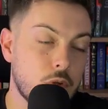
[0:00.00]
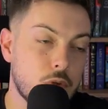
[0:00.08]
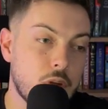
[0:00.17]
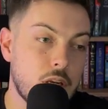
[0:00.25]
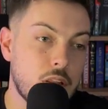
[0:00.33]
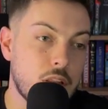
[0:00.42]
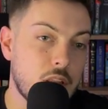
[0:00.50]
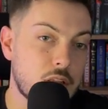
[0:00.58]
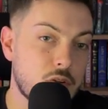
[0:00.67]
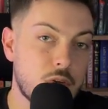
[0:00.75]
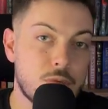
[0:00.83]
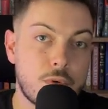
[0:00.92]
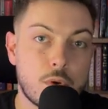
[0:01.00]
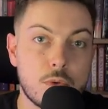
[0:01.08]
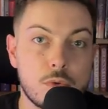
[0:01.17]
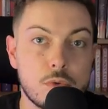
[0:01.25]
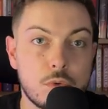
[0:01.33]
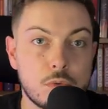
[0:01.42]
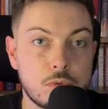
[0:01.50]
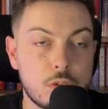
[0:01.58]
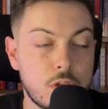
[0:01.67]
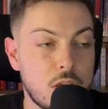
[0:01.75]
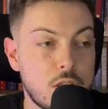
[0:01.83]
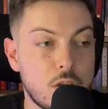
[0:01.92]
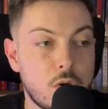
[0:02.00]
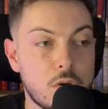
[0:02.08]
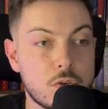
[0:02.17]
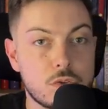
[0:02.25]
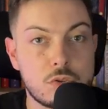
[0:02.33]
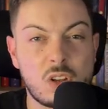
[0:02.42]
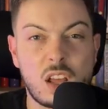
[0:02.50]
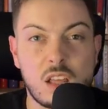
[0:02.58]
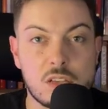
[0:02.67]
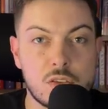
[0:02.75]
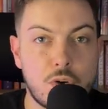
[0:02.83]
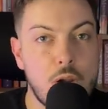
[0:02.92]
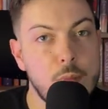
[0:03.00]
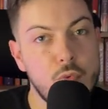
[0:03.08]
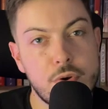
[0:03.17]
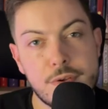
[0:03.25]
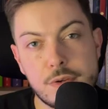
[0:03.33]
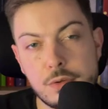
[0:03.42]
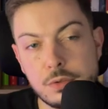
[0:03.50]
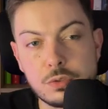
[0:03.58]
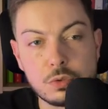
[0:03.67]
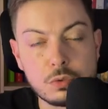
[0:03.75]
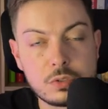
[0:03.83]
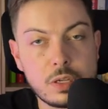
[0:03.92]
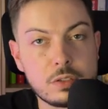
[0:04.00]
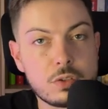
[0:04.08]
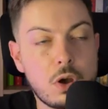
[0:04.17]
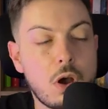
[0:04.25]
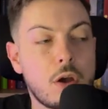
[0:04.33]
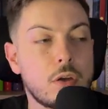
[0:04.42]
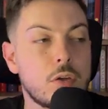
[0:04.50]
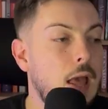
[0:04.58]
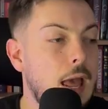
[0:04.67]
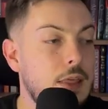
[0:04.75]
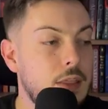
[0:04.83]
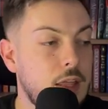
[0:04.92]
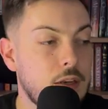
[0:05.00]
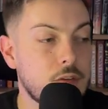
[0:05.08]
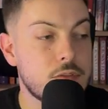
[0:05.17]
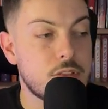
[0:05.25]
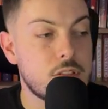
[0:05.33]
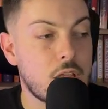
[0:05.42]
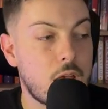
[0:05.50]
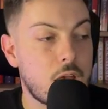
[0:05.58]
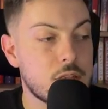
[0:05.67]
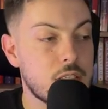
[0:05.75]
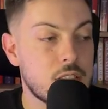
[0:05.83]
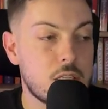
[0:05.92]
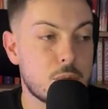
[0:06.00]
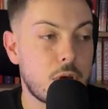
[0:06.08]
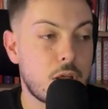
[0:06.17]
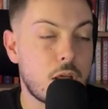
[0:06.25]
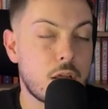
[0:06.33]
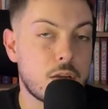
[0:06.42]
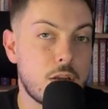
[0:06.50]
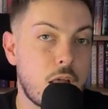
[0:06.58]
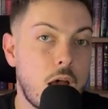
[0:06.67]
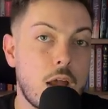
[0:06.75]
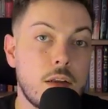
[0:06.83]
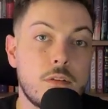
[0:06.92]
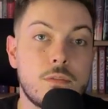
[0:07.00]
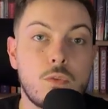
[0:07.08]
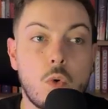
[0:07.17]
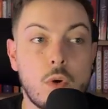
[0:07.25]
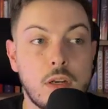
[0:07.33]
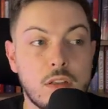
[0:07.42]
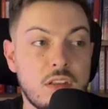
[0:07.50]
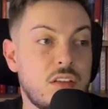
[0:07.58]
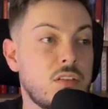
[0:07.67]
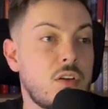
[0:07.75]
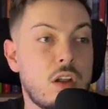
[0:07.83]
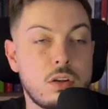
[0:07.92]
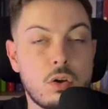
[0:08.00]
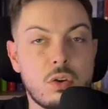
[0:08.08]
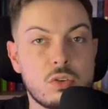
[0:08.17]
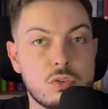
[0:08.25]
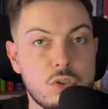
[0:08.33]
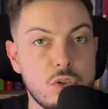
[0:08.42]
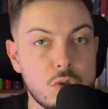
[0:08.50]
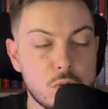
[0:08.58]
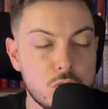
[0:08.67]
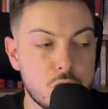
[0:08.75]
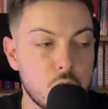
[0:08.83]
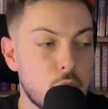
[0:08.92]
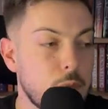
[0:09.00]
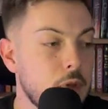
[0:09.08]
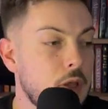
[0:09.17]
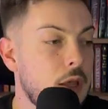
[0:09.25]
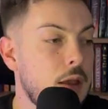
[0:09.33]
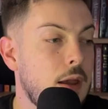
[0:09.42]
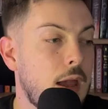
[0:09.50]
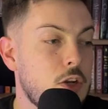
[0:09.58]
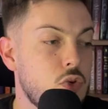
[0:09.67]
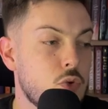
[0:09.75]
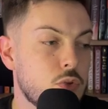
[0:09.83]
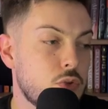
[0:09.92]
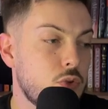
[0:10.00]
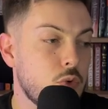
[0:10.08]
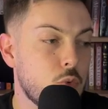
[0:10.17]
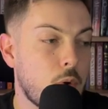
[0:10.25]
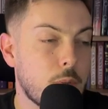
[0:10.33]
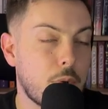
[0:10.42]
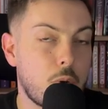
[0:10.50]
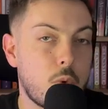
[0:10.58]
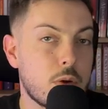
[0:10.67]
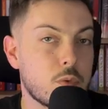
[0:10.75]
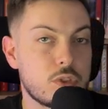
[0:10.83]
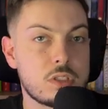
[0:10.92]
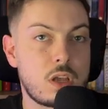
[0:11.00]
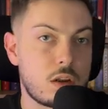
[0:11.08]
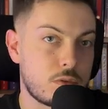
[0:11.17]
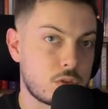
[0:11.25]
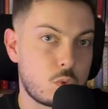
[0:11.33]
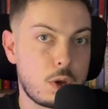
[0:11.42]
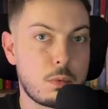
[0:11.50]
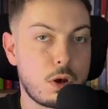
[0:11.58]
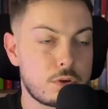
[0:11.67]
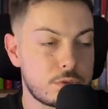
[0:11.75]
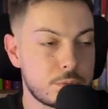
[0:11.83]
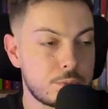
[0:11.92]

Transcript: anything that's on a phone or anything going onto like Instagram Reels or TikTok. And then 16:9 for anything kind of going onto YouTube. And you can also do 1:1, which is kind of a square box.